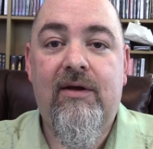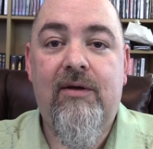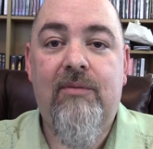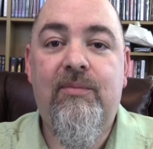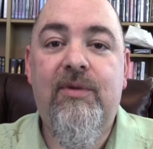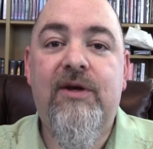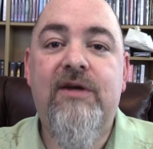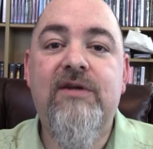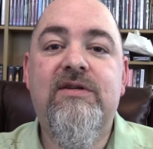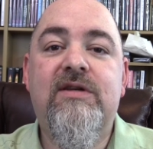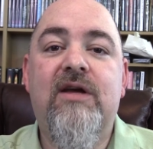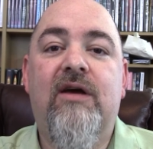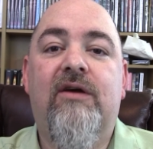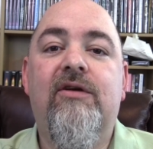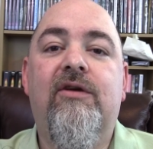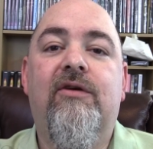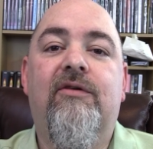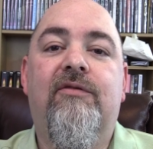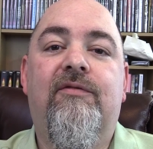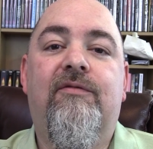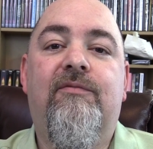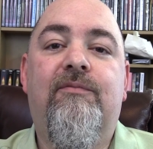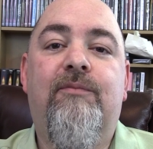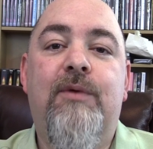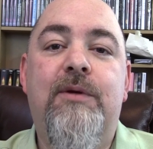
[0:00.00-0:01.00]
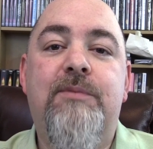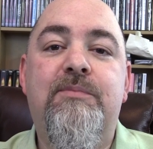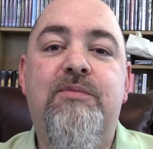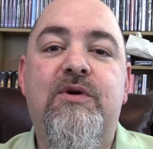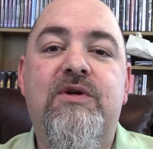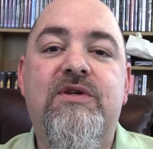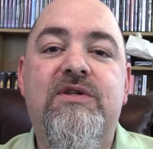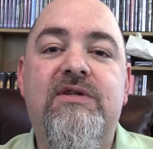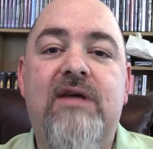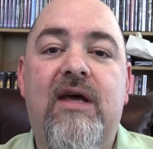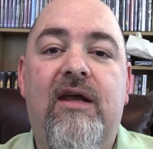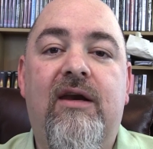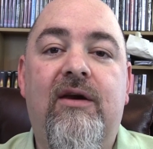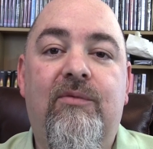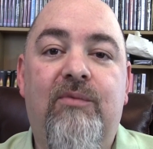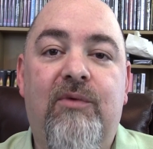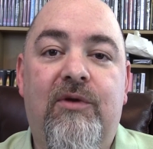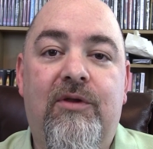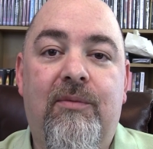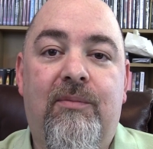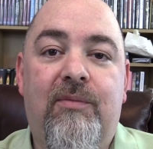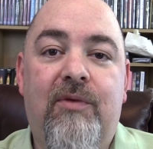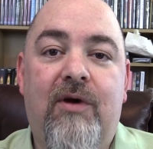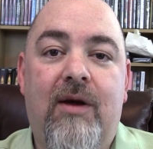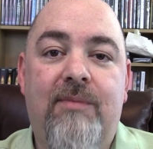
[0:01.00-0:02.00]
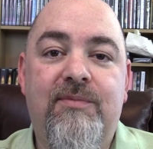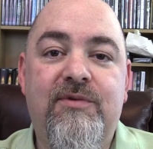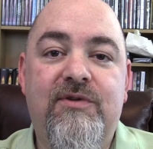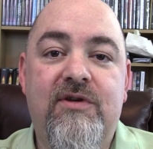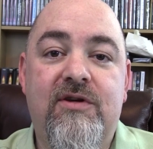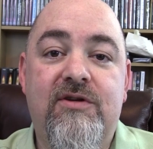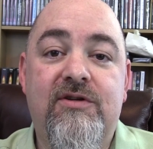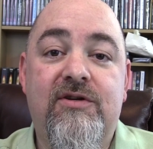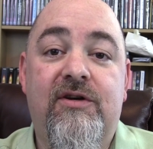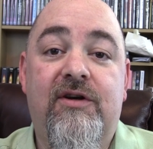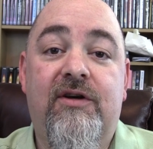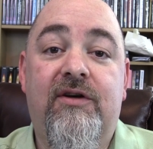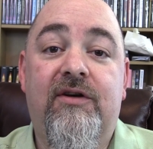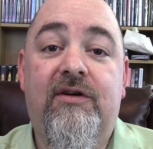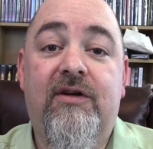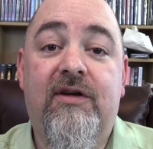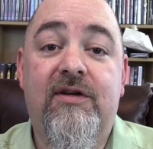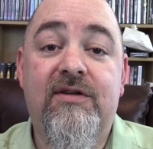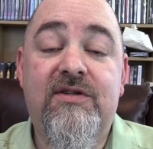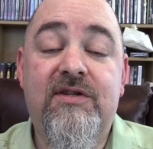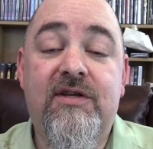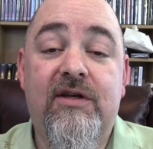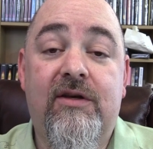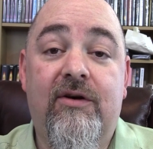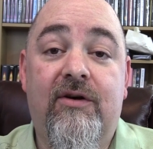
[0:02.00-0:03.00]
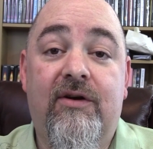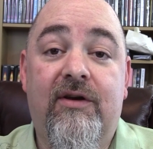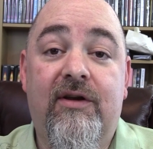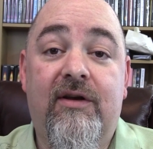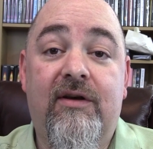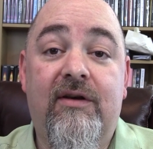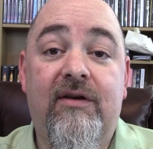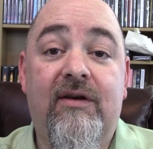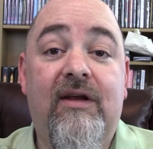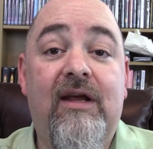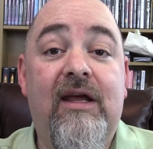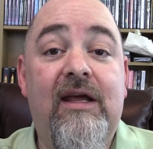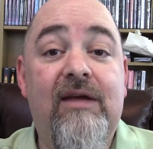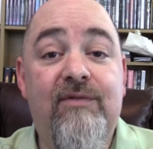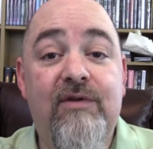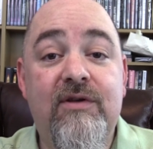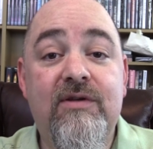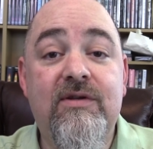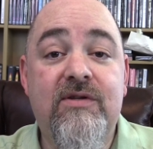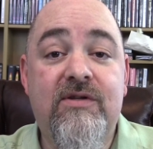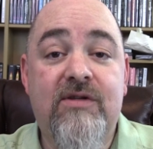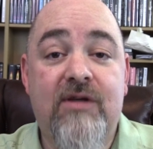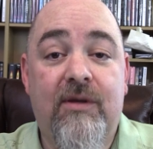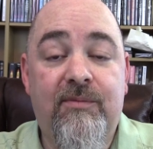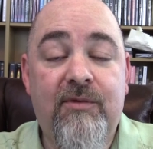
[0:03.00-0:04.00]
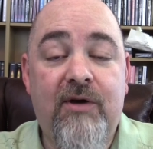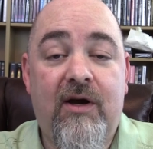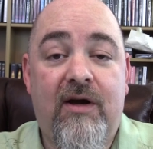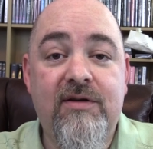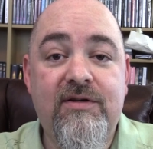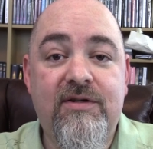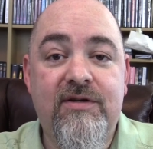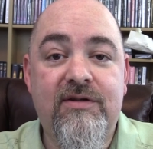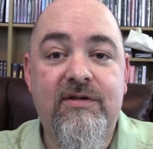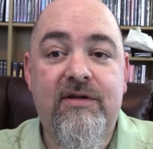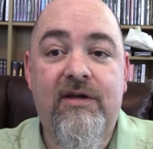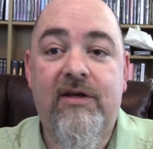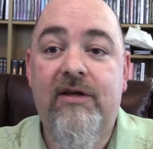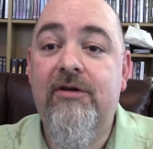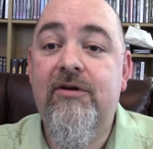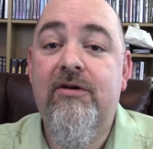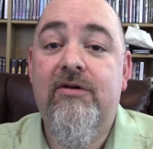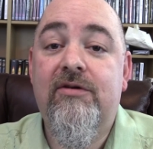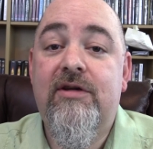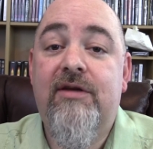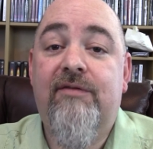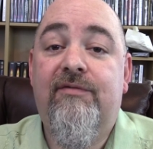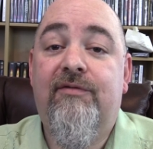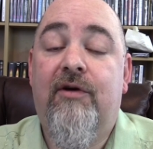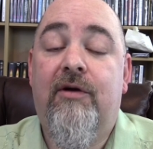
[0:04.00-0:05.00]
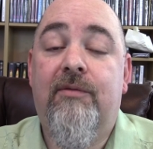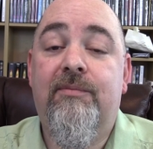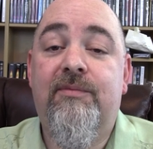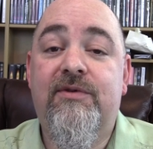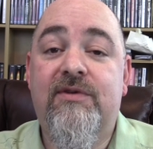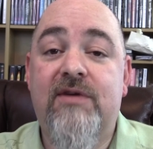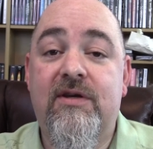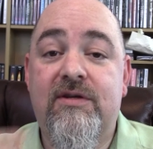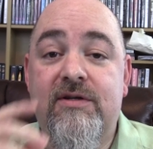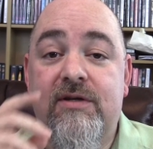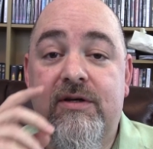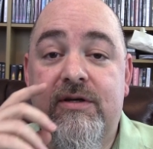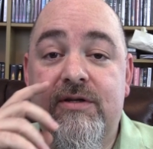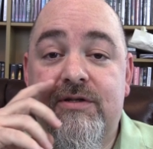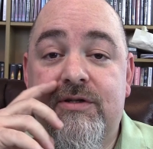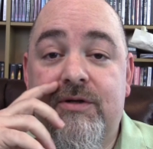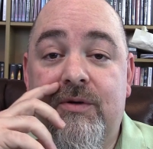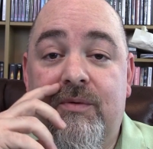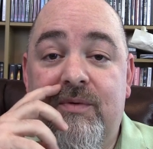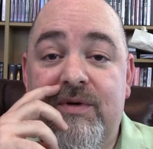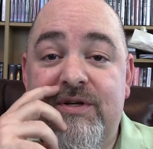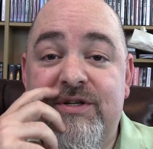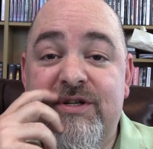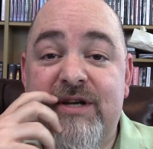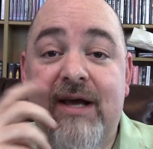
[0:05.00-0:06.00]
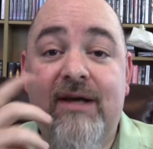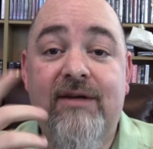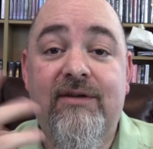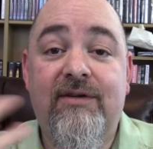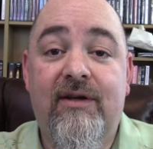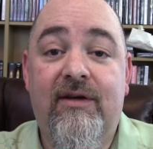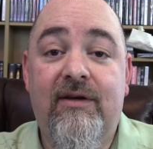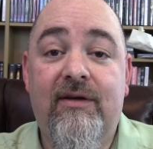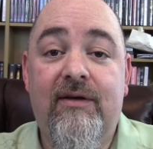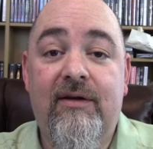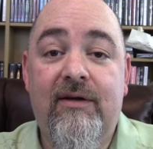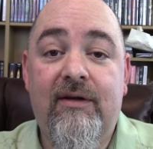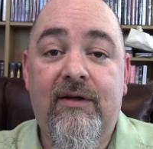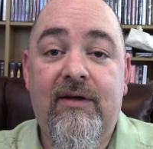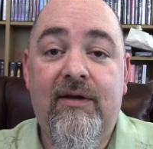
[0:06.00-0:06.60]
But until you've been presented with a proposition, considered it, even subconsciously, your default position is to reject it.